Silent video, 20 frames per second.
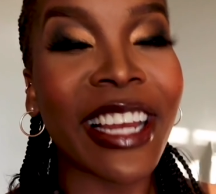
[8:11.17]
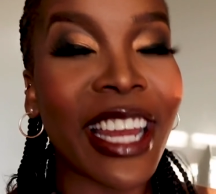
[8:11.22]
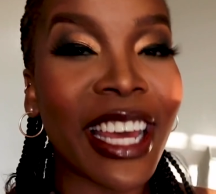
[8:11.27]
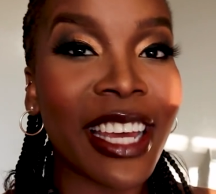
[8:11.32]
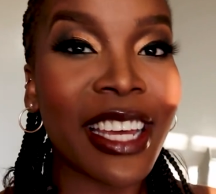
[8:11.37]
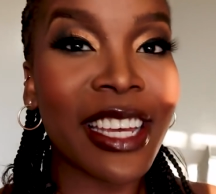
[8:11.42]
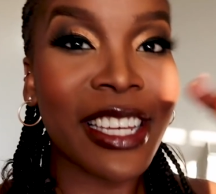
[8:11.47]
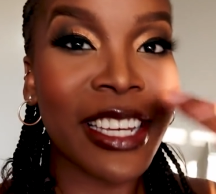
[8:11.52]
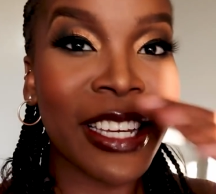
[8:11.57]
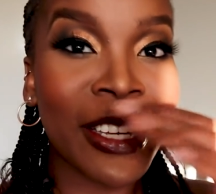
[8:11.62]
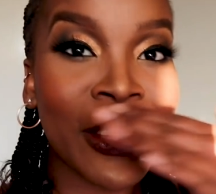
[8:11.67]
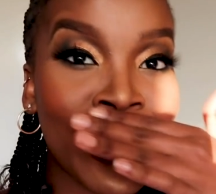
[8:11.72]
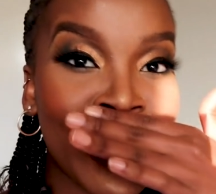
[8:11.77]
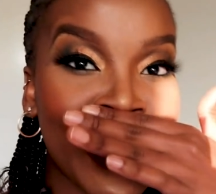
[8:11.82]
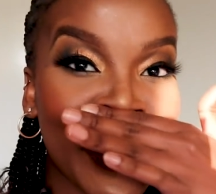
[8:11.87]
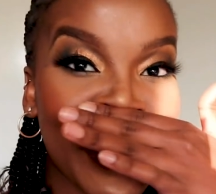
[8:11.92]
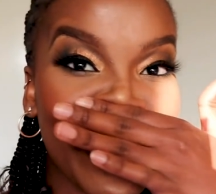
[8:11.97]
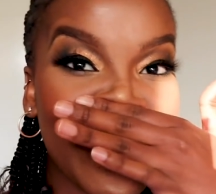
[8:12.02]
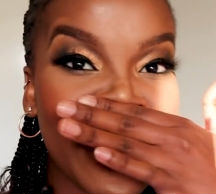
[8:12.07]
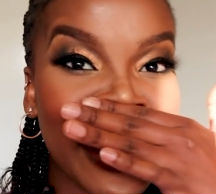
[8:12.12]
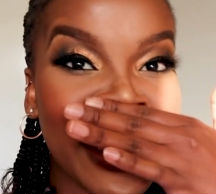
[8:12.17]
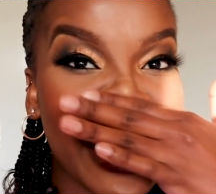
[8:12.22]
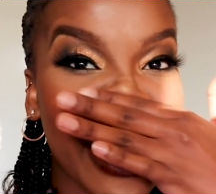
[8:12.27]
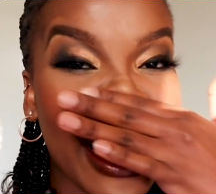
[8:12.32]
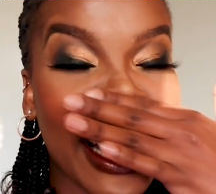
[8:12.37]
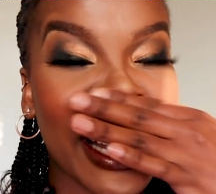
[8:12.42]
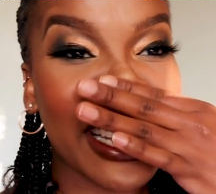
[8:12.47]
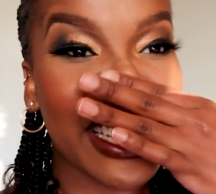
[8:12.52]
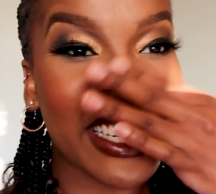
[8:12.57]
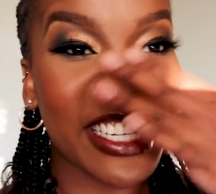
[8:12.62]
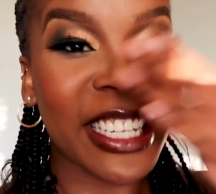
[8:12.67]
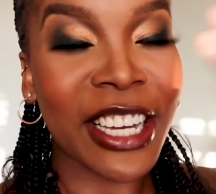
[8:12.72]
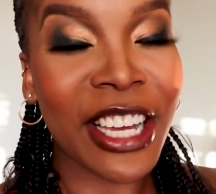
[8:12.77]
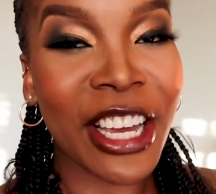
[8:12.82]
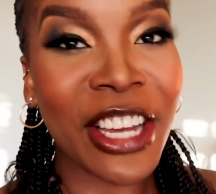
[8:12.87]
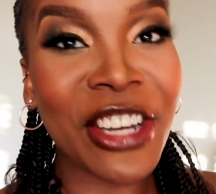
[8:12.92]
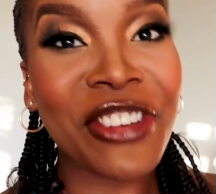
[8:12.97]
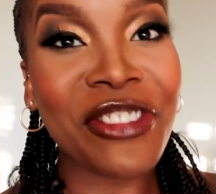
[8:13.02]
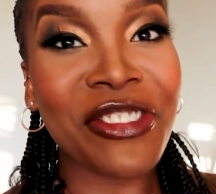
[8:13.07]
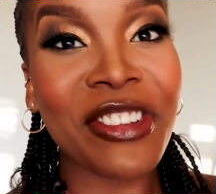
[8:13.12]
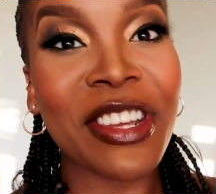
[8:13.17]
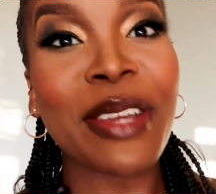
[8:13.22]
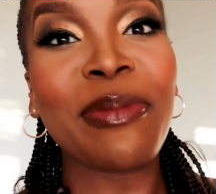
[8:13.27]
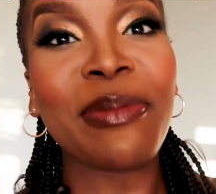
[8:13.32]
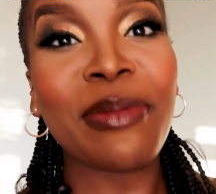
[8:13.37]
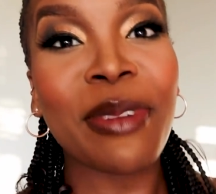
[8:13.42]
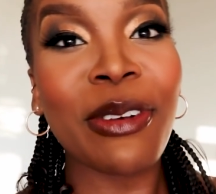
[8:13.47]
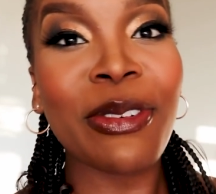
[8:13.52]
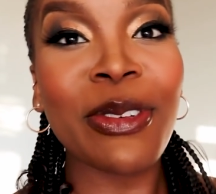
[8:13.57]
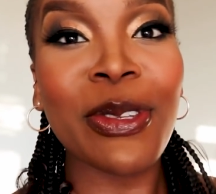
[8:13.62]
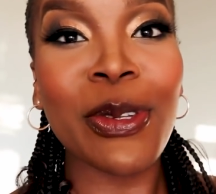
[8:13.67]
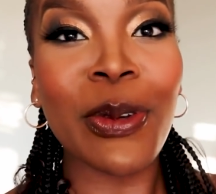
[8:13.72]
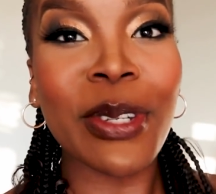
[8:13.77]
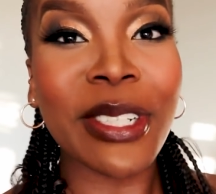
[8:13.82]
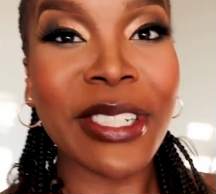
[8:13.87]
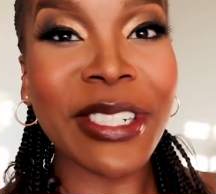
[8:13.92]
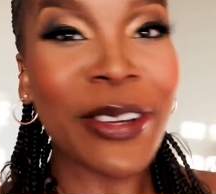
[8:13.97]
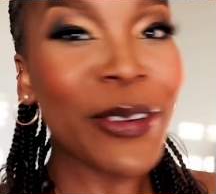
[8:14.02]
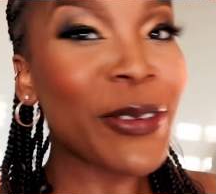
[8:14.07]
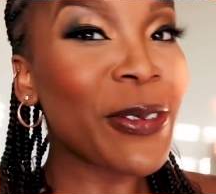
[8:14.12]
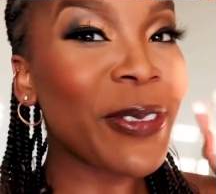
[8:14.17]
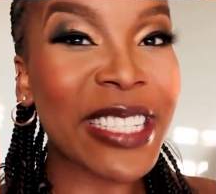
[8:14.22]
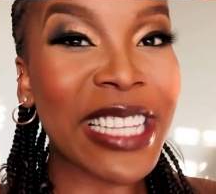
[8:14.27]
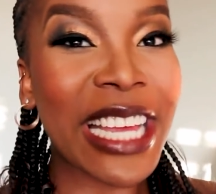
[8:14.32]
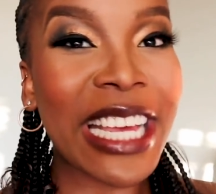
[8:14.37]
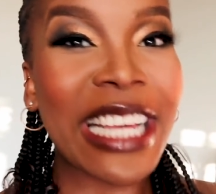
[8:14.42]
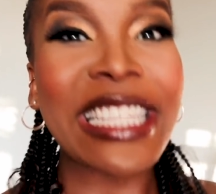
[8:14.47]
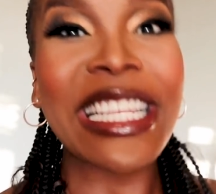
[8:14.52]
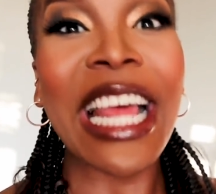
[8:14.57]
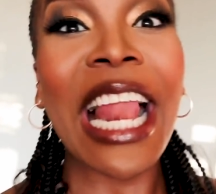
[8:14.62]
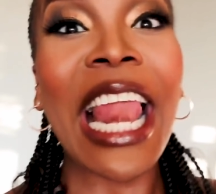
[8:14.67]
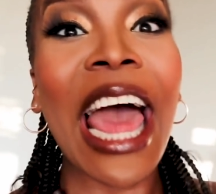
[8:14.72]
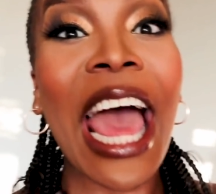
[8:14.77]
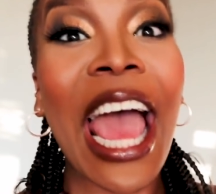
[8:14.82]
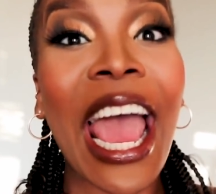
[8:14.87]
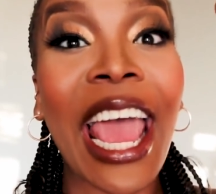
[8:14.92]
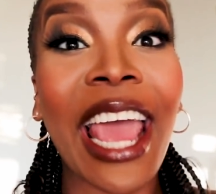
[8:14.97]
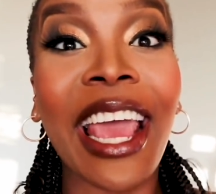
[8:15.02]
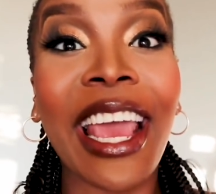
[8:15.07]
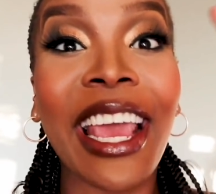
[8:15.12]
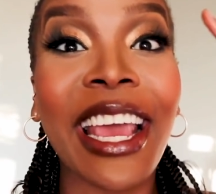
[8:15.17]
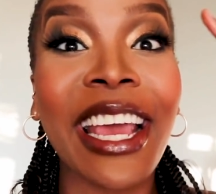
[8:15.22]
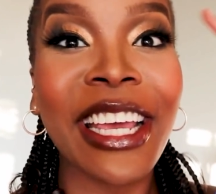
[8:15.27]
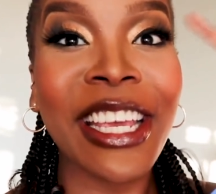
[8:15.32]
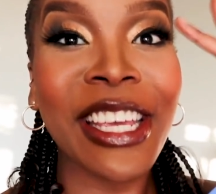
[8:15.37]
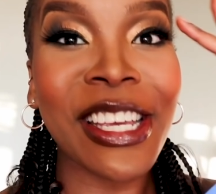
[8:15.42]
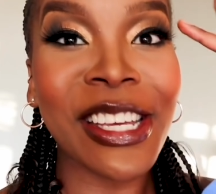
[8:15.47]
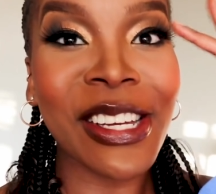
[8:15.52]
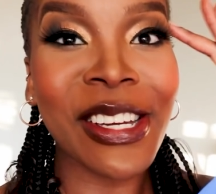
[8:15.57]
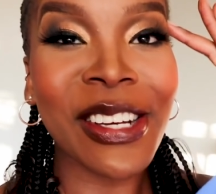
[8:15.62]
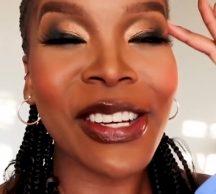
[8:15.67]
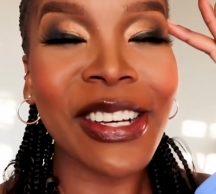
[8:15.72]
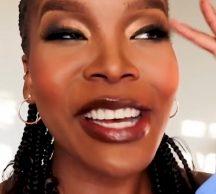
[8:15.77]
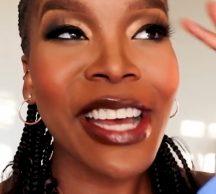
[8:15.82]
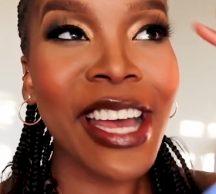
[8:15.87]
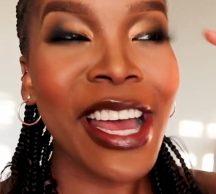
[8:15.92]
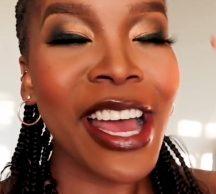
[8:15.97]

Like, it all feels like a dream of sort. It all feels like it's a lie, you know.